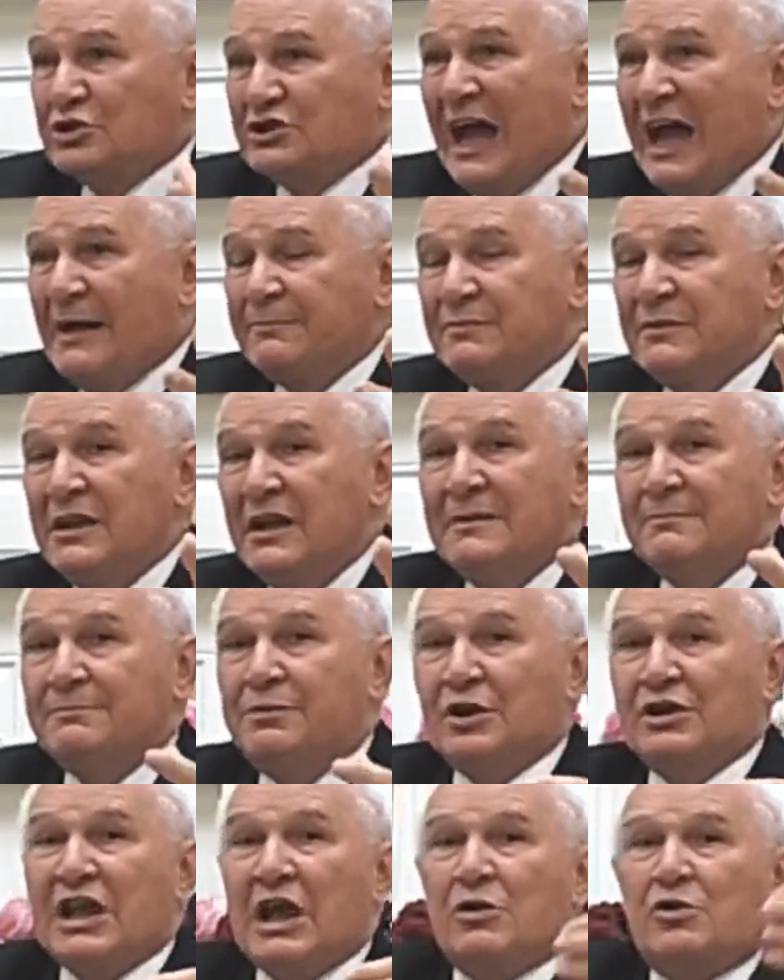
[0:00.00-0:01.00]
going through this
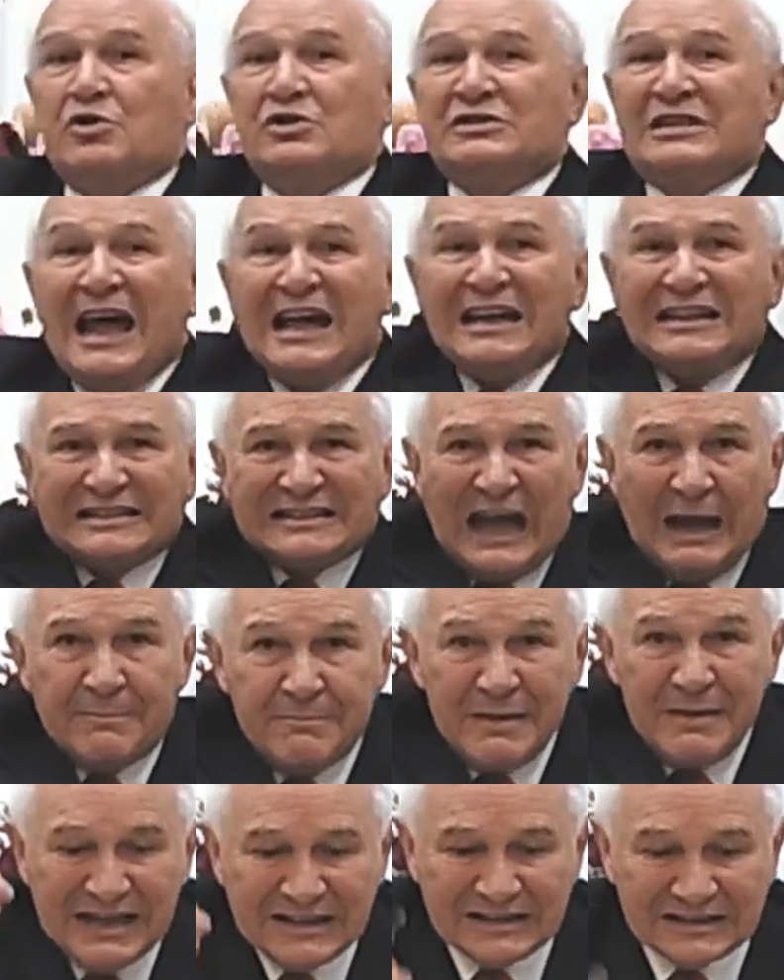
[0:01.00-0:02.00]
struggle?
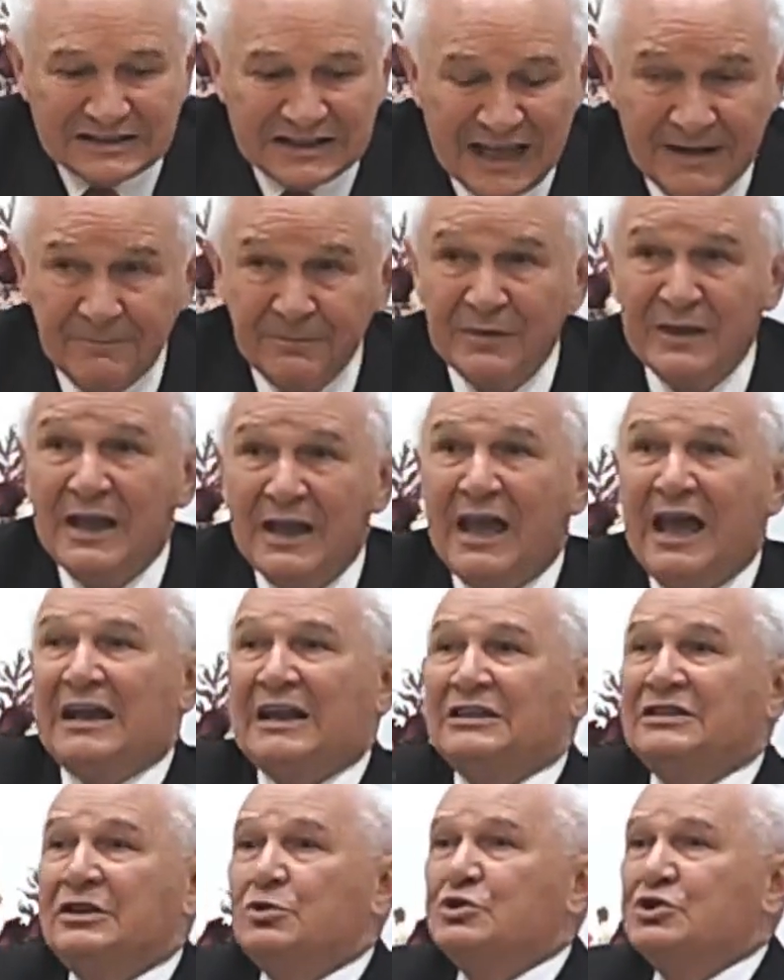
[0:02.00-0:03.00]
Because
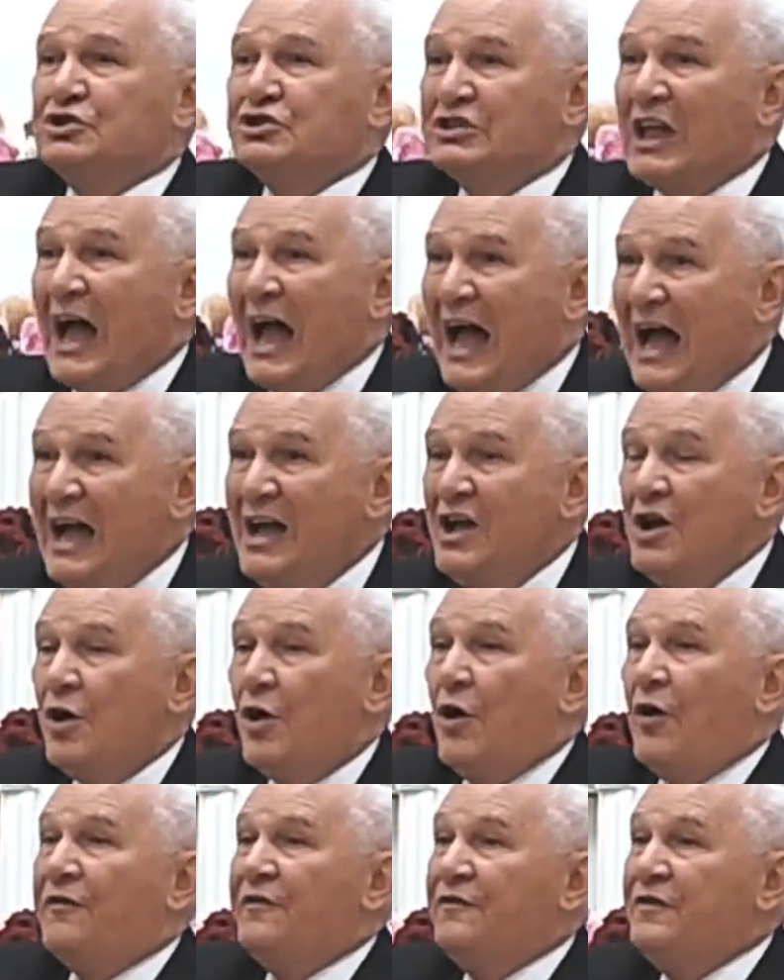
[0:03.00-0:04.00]
surely
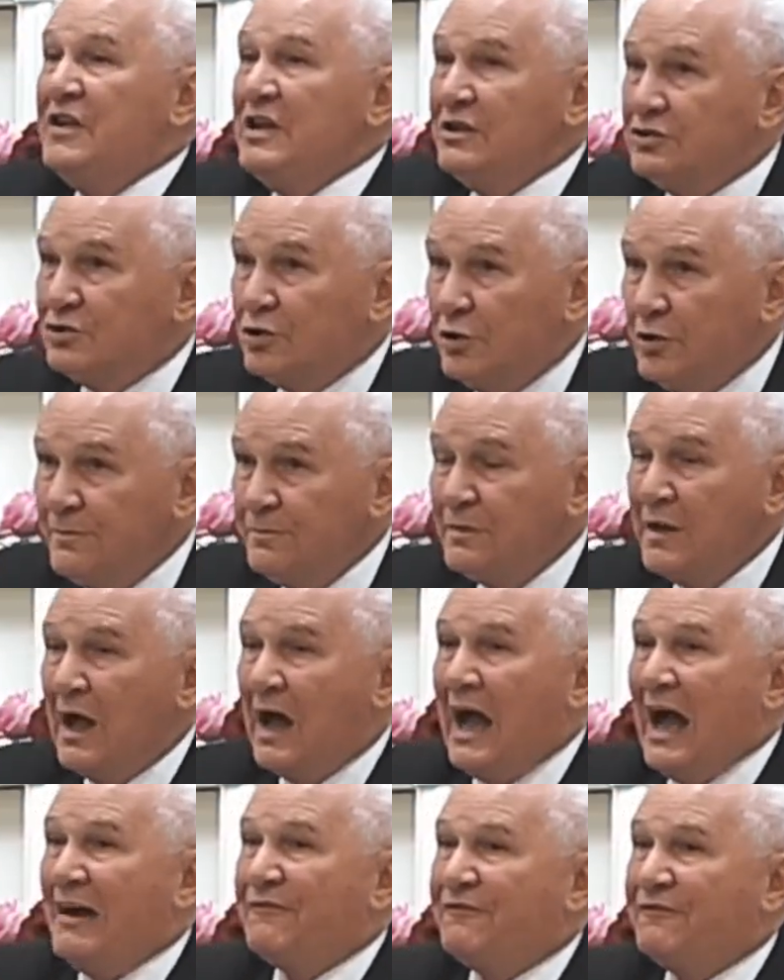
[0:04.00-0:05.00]
she is not
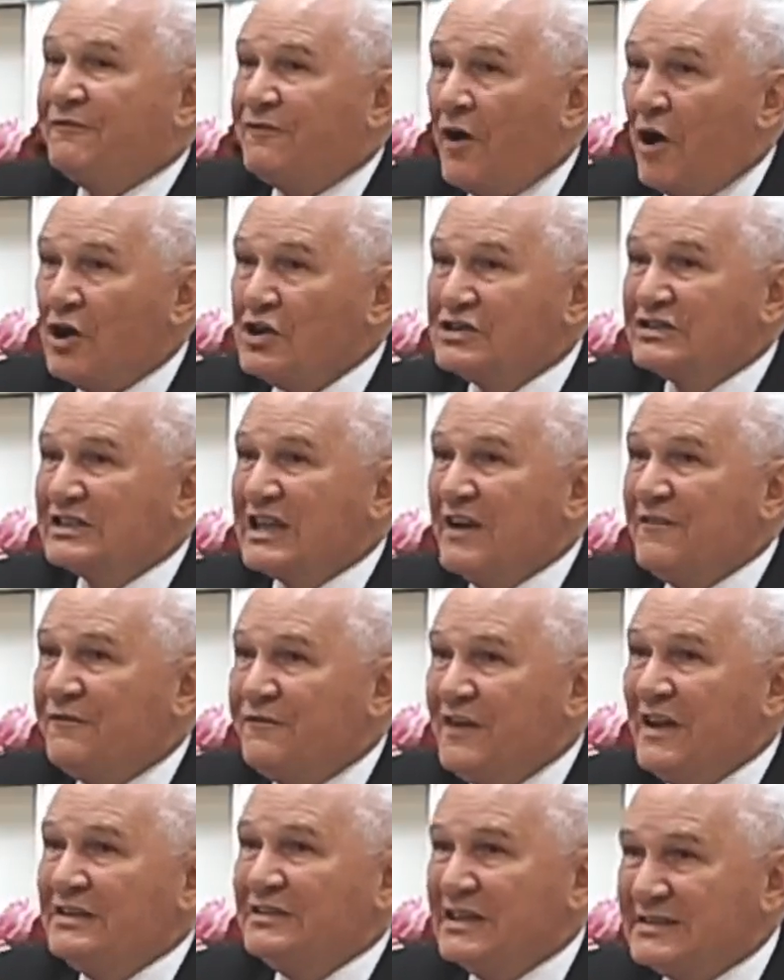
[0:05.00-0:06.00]
listening to the
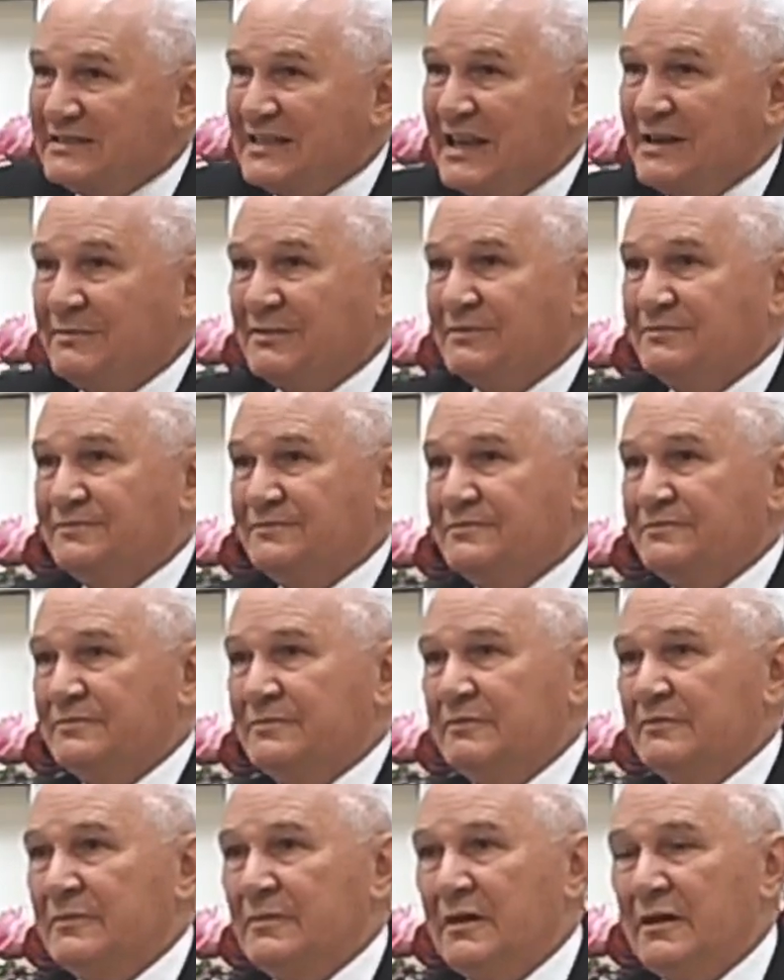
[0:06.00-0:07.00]
voice that comes
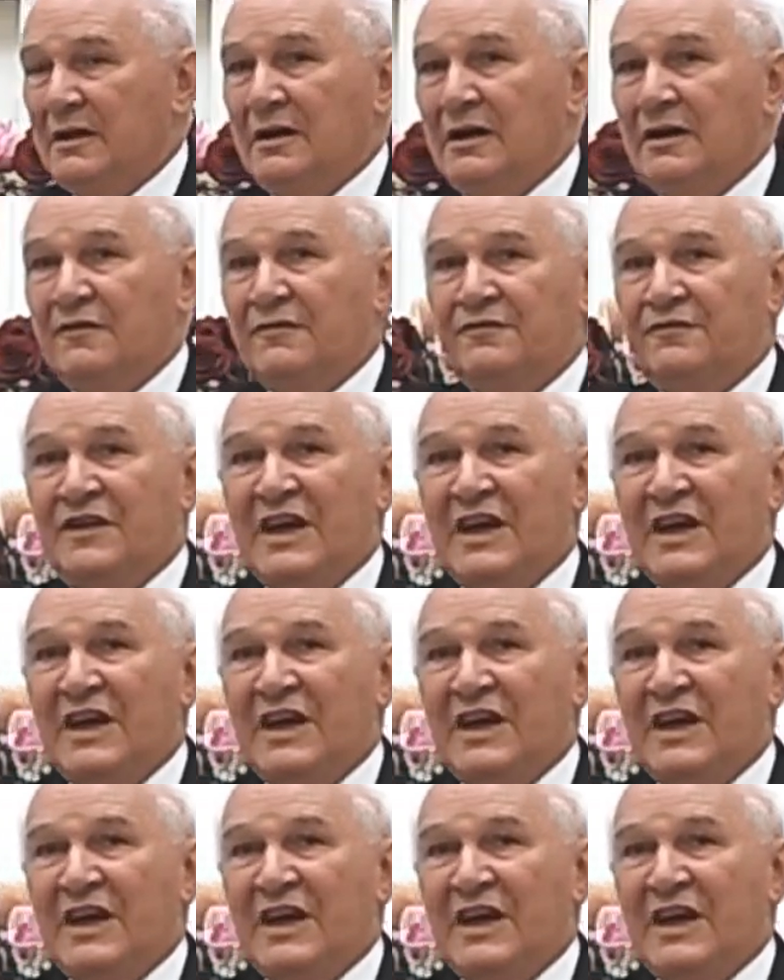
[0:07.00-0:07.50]
from above.